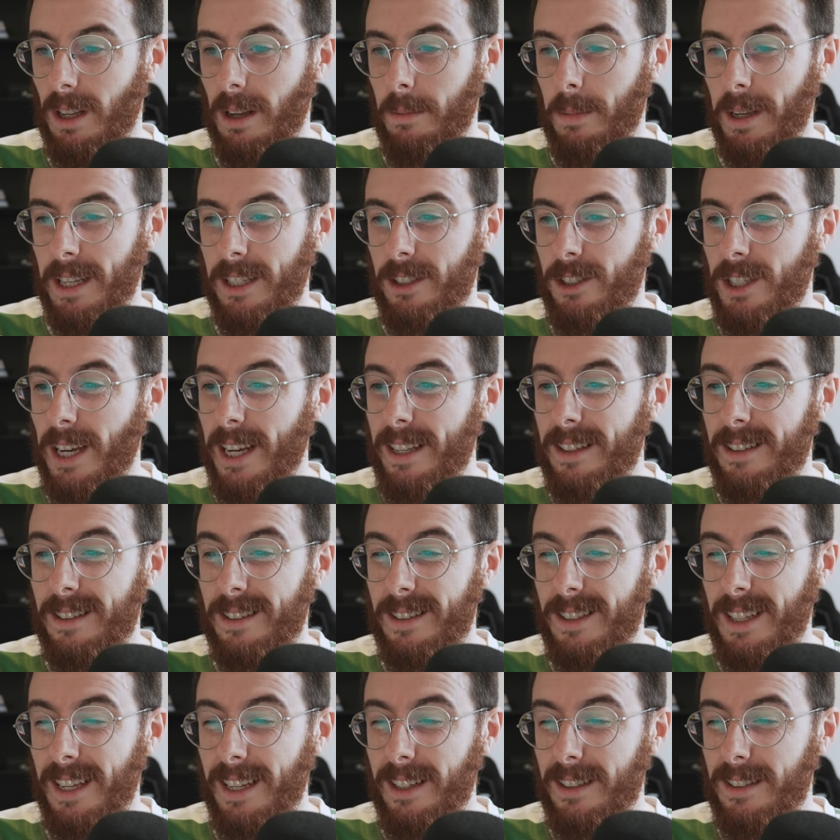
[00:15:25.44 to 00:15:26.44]
I mean, Jake
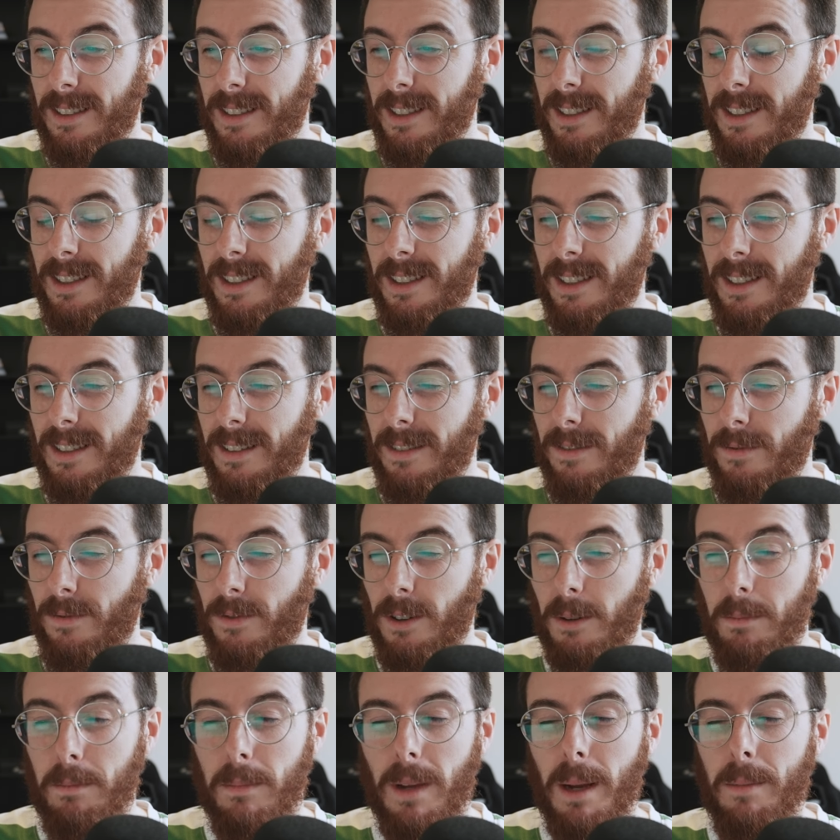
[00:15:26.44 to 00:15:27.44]
Dixon,
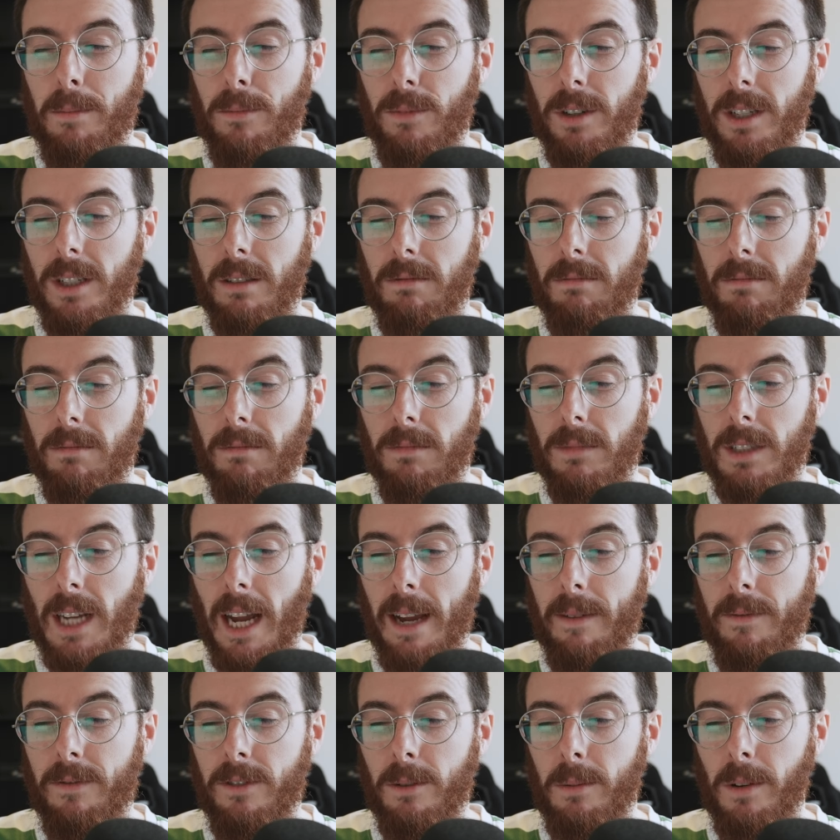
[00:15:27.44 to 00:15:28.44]
from memory,
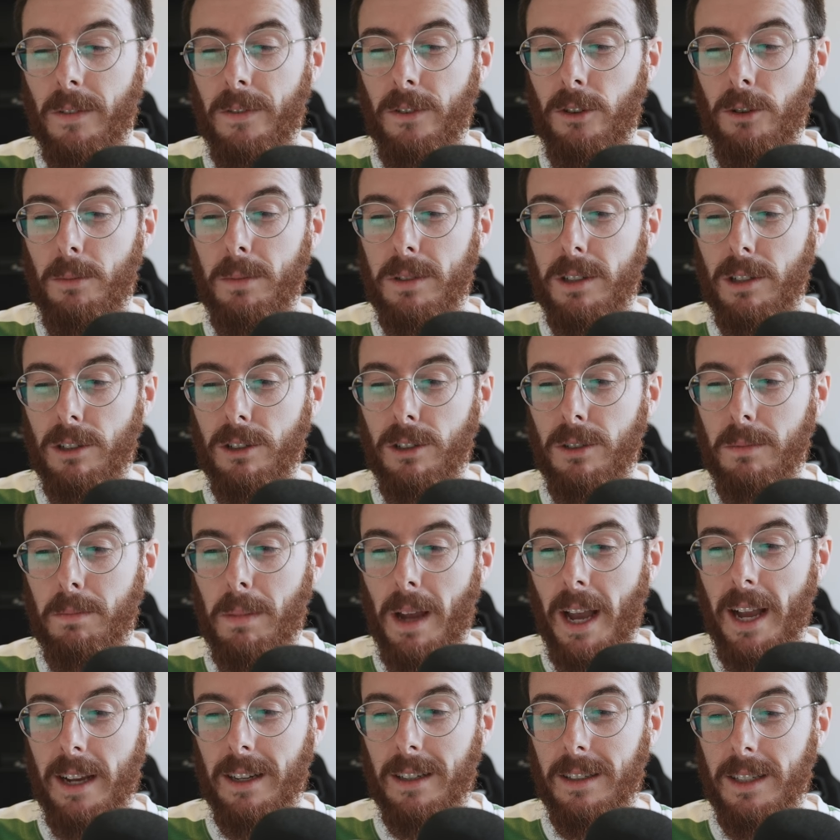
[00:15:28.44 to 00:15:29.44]
came from a few positions
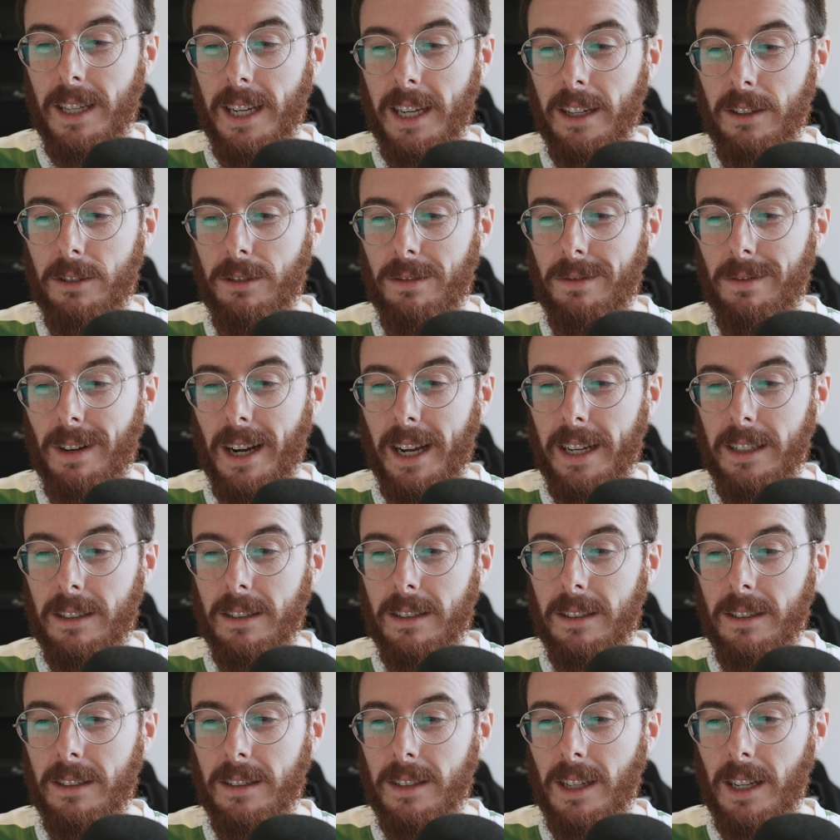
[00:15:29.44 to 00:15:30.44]
back. He had a good
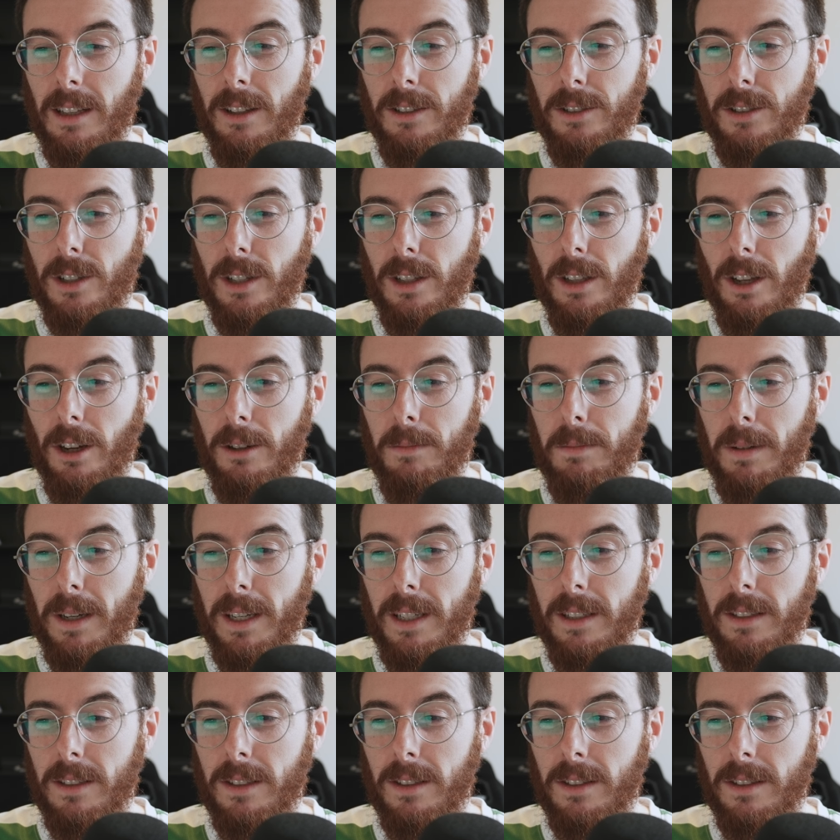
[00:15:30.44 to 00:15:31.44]
race. Alonso
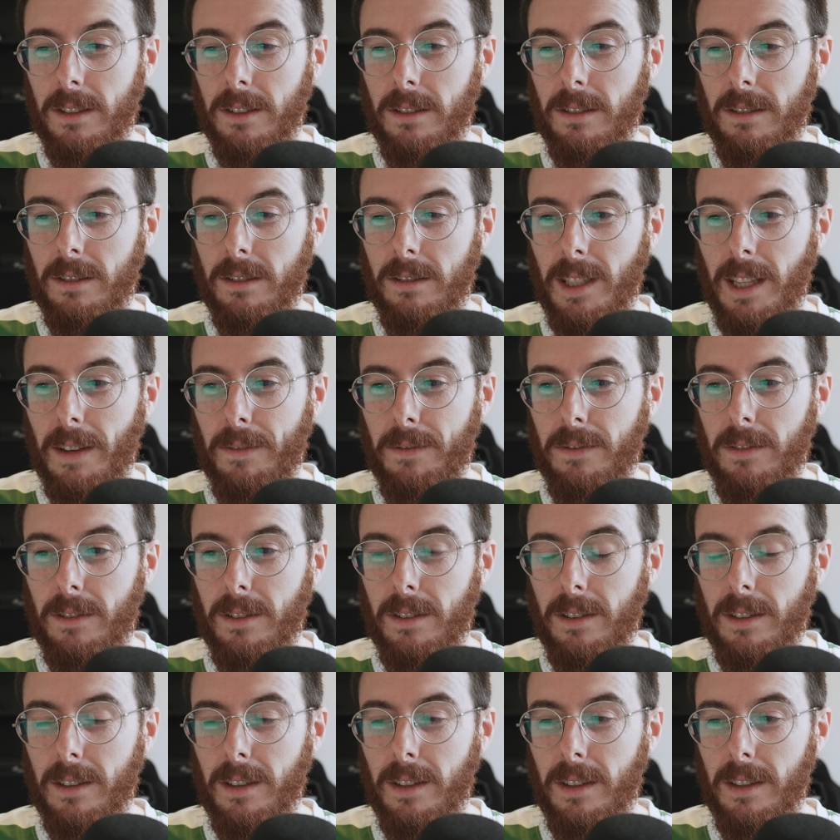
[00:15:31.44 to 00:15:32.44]
Lopez left
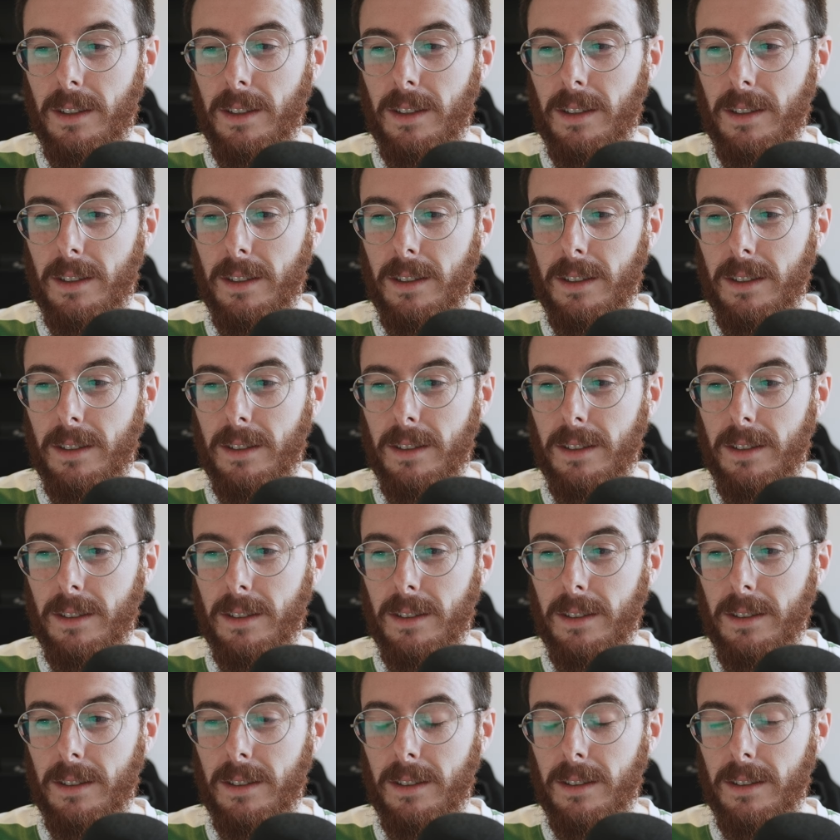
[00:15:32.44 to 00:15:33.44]

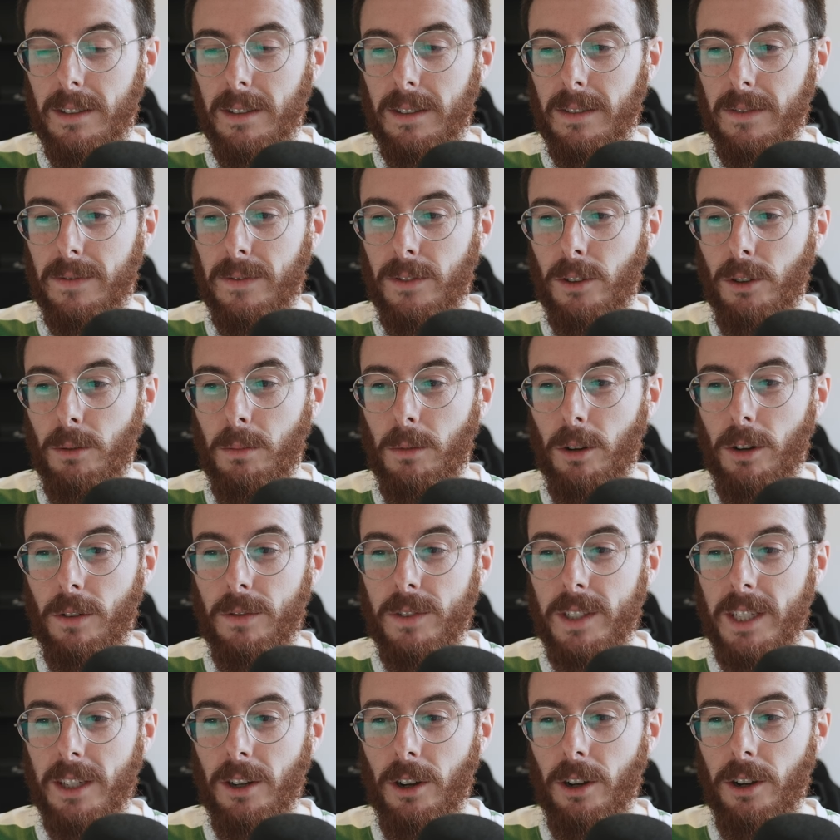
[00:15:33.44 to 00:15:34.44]
a few
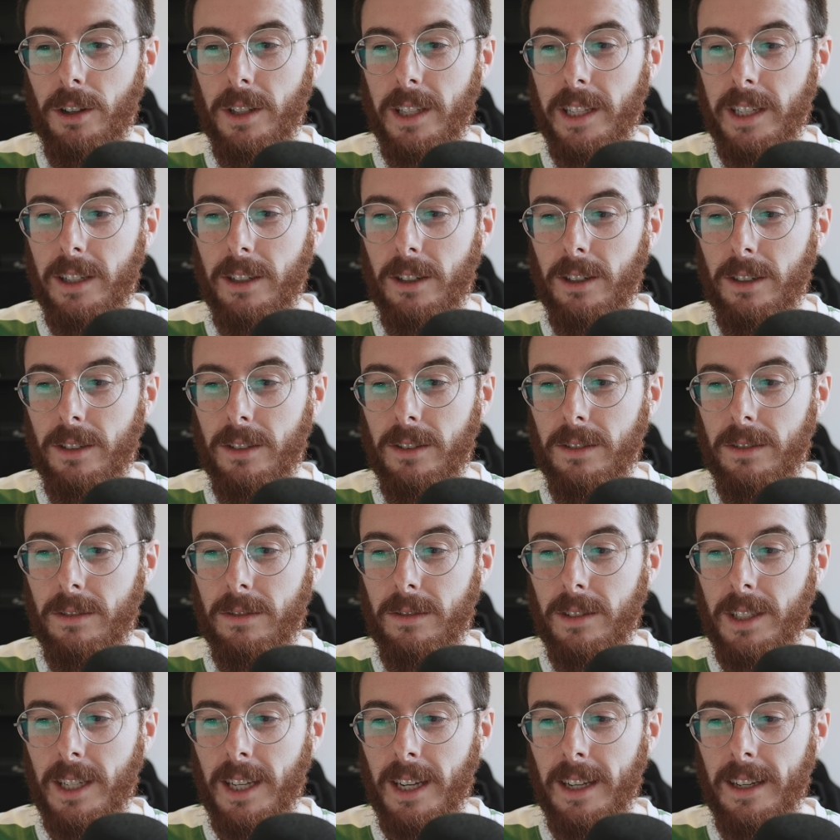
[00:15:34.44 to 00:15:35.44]
moves in early
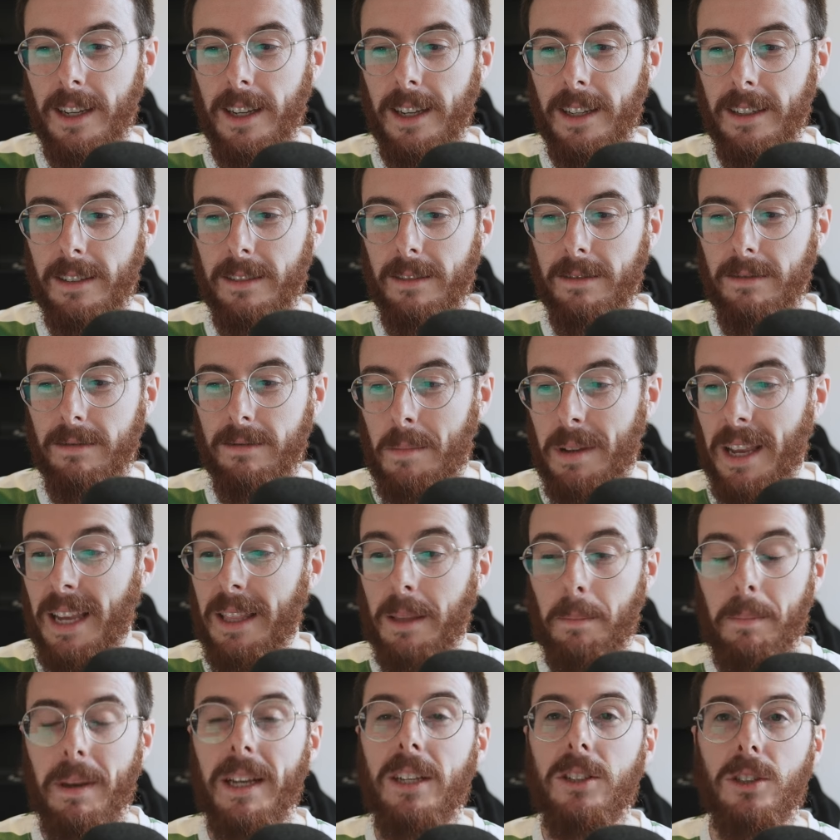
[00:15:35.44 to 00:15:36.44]
on Canet. But yeah,
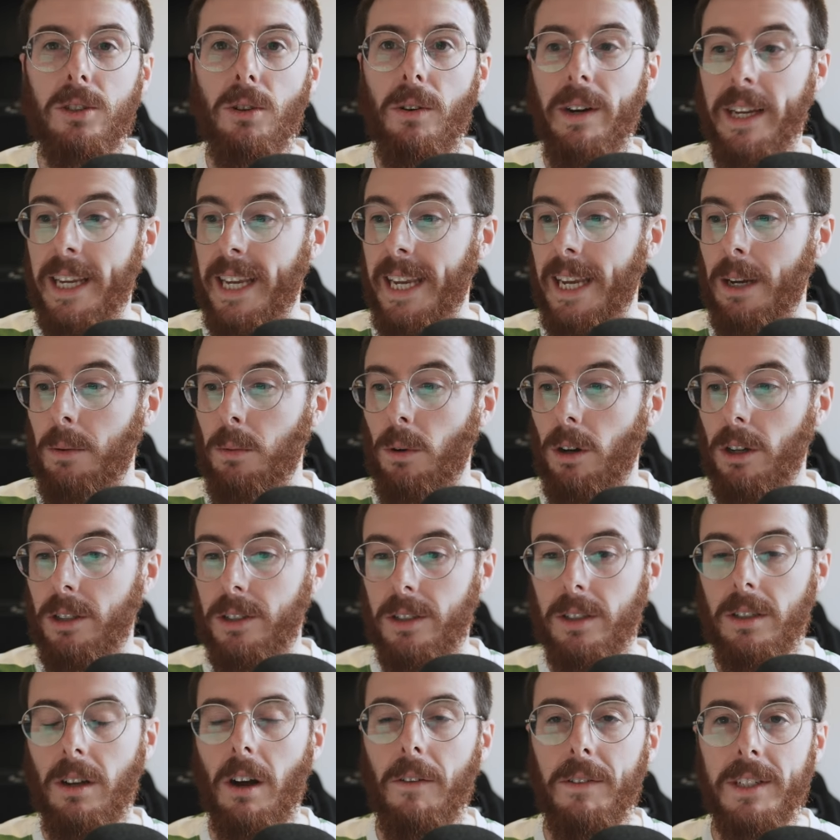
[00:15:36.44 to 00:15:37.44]
the big story here
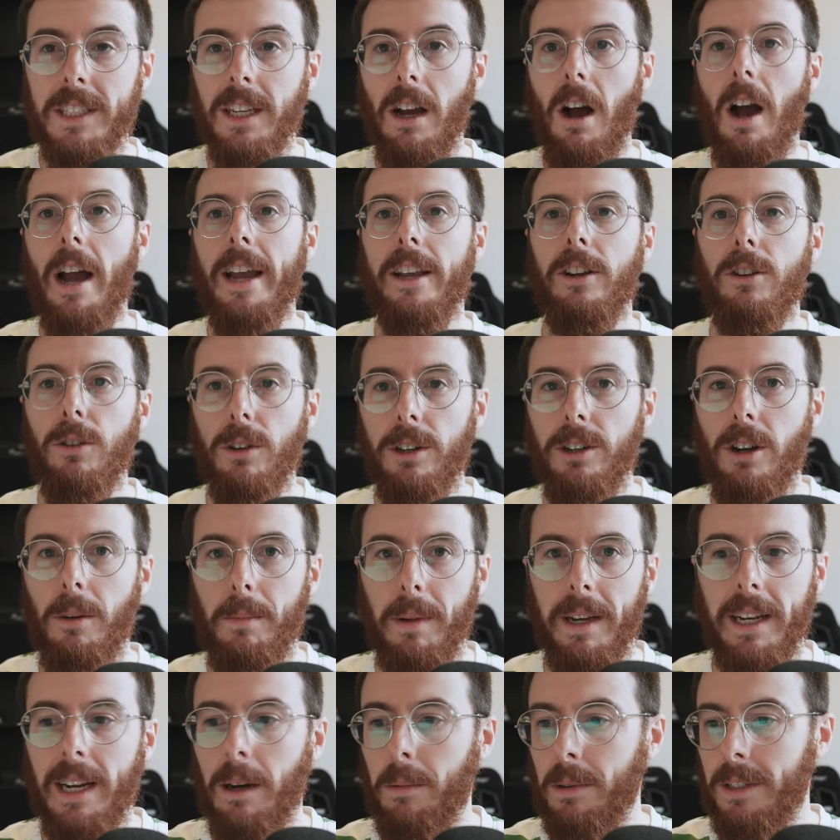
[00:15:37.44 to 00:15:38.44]
was, obviously, Ogura
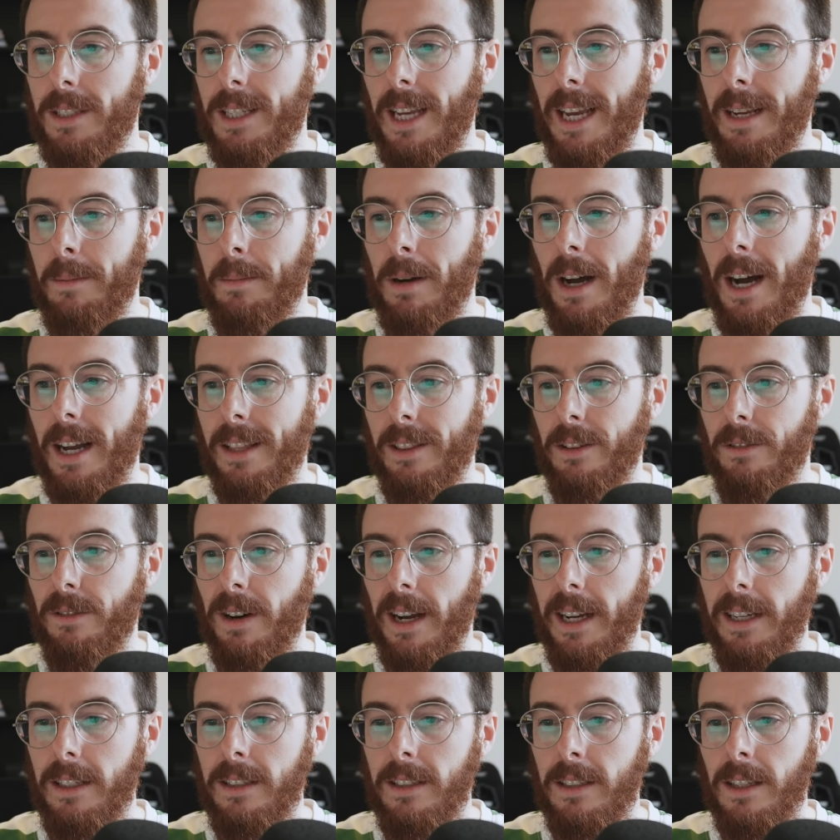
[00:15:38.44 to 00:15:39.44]
not being able to take part in the
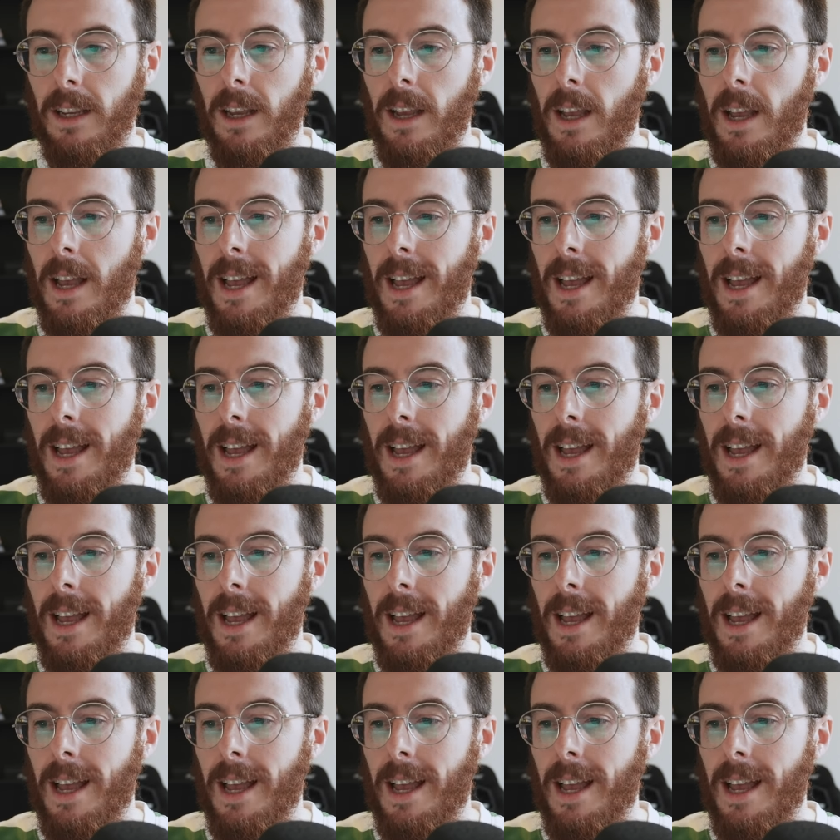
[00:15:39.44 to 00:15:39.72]
race.